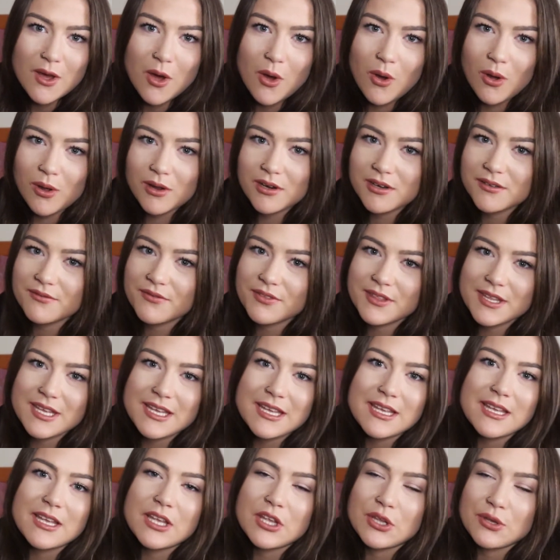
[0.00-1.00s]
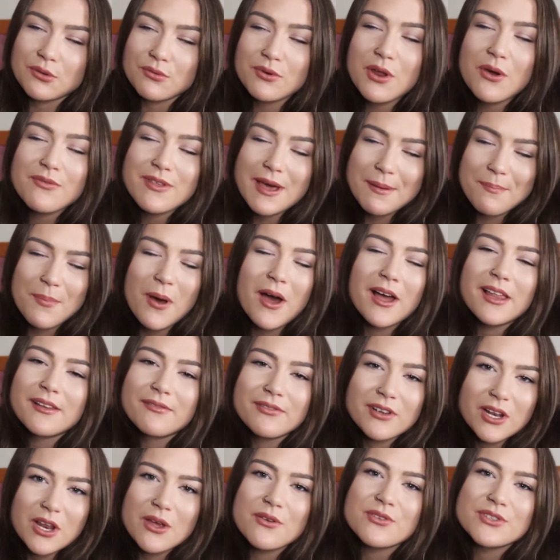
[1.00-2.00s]
All of the, you know that pile
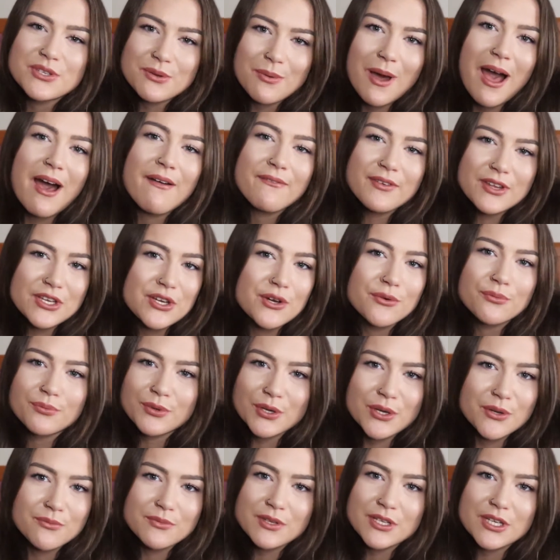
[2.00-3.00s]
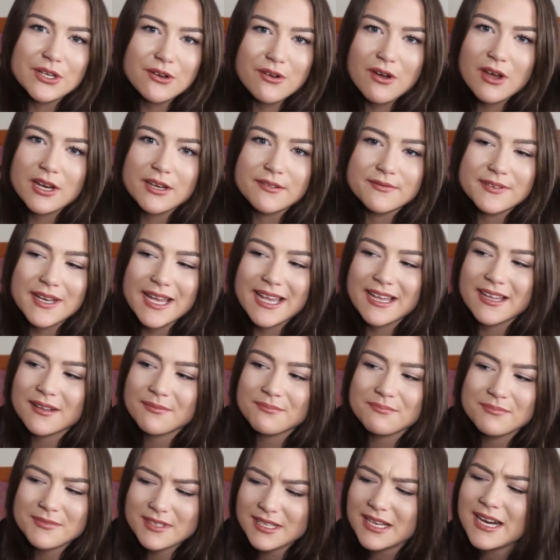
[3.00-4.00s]
of clothes you have in your room that you're kind of like,
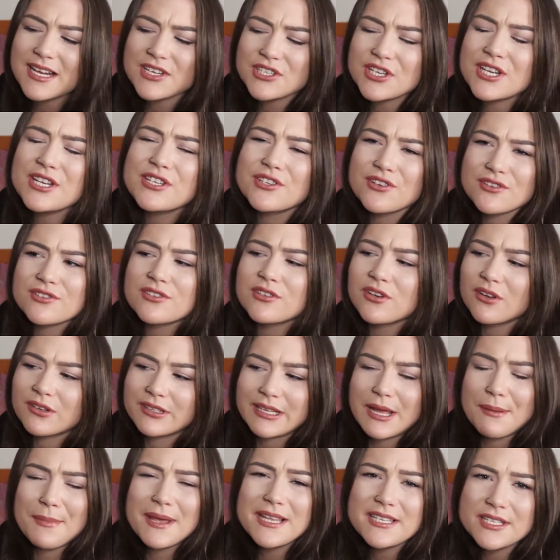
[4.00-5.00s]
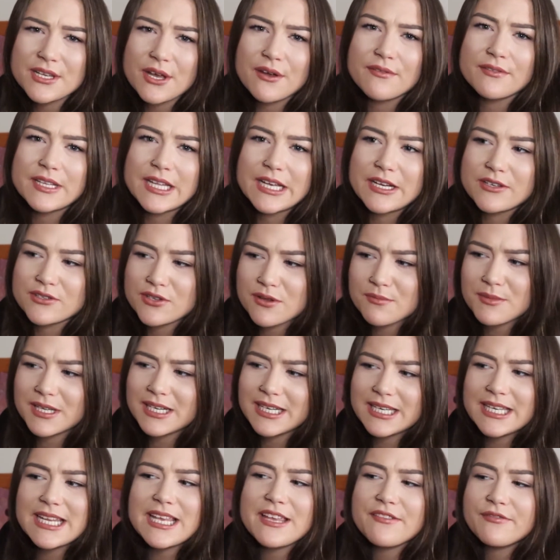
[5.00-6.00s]
it actually doesn't look that messy over there, so I'm
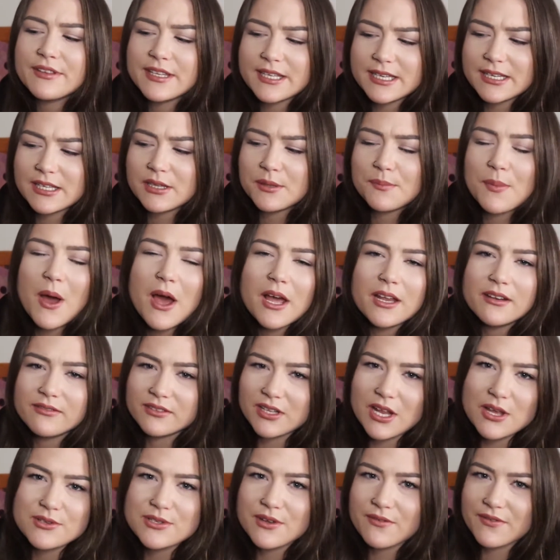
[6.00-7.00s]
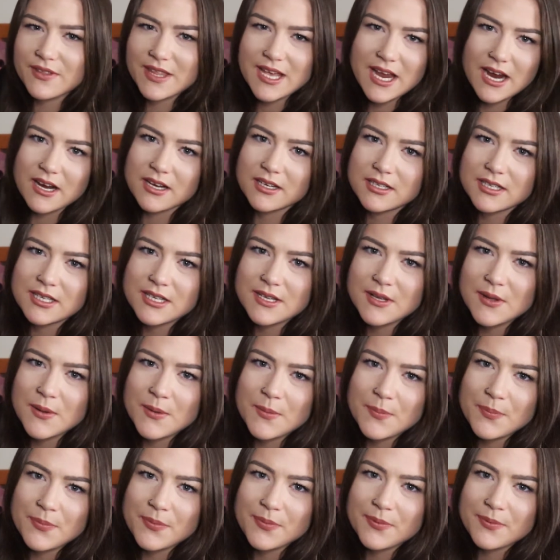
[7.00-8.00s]
gonna leave the little pile of clothes over there.
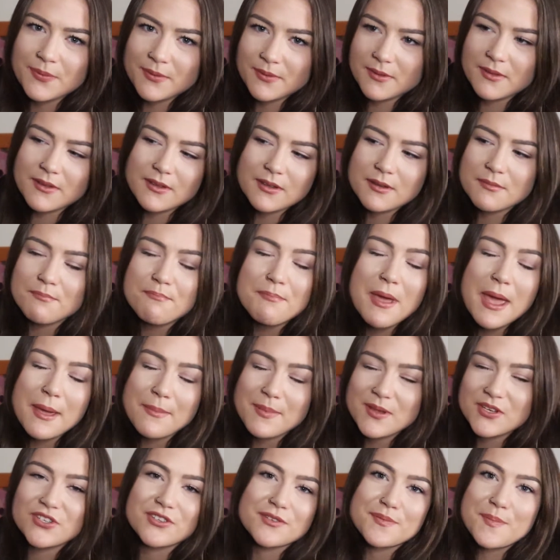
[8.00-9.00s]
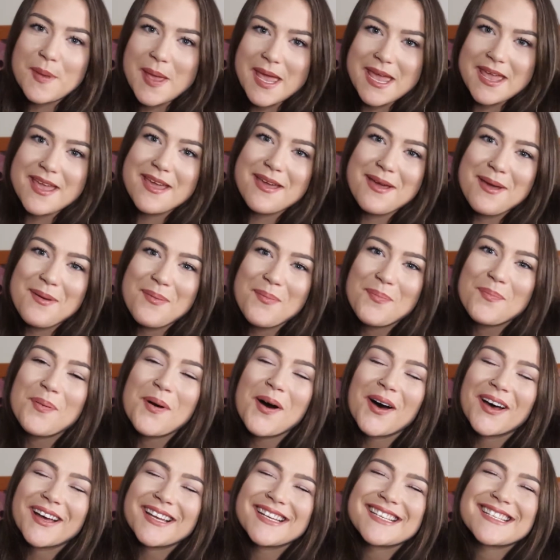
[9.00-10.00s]
Maybe just me,
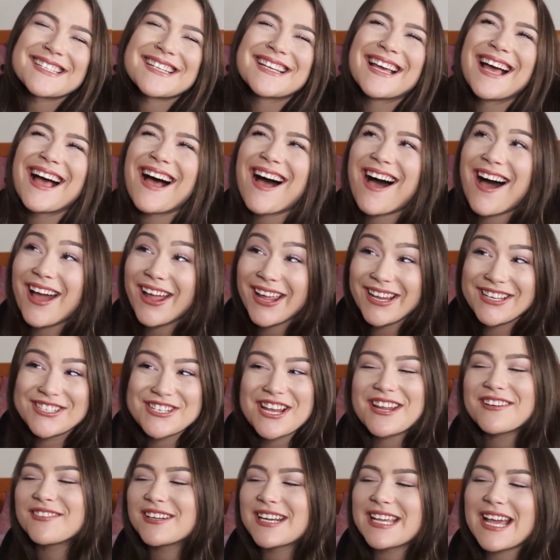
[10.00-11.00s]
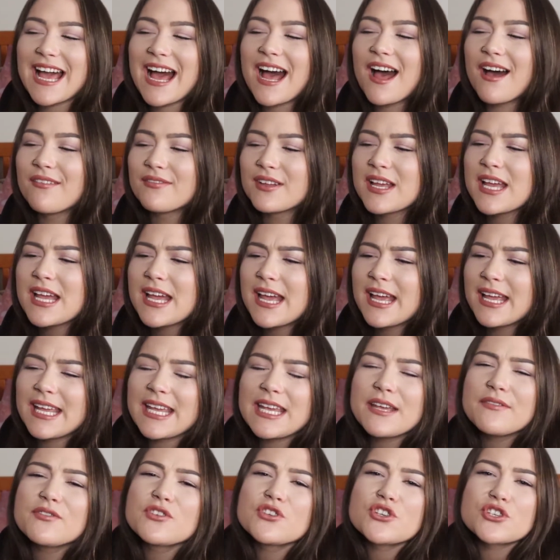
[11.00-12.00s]
but I generally have
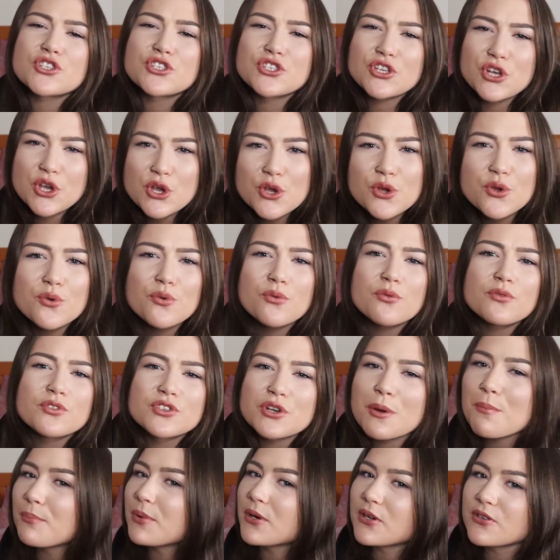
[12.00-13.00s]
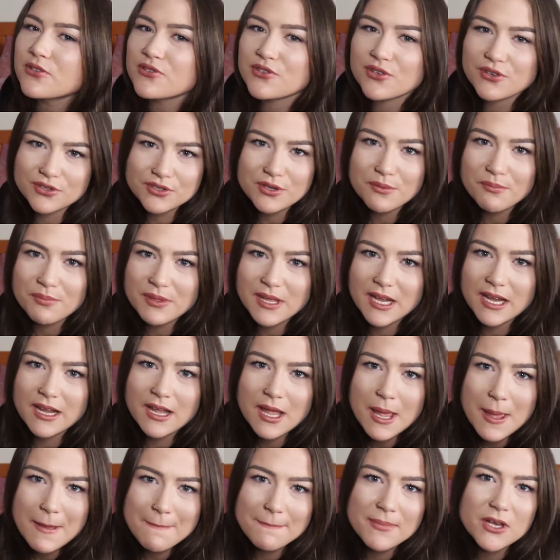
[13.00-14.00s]
even just two jumpers or something
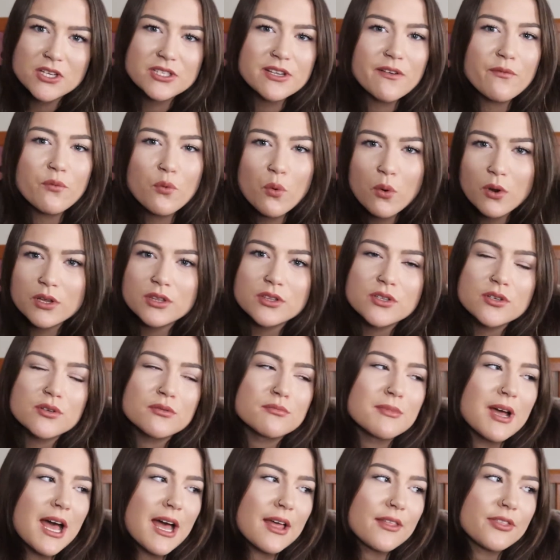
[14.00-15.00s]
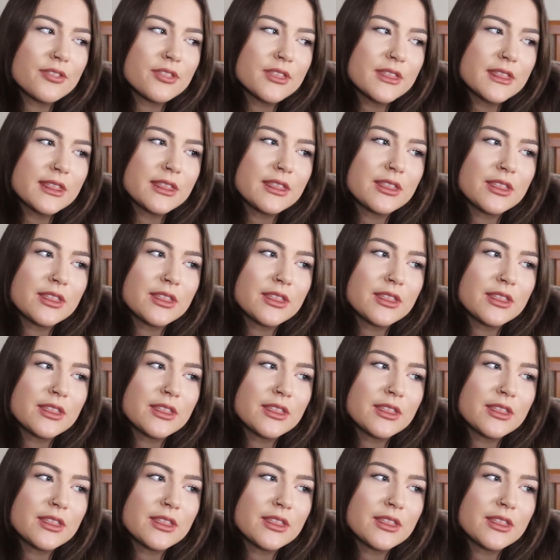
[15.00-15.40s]
because I've worn them and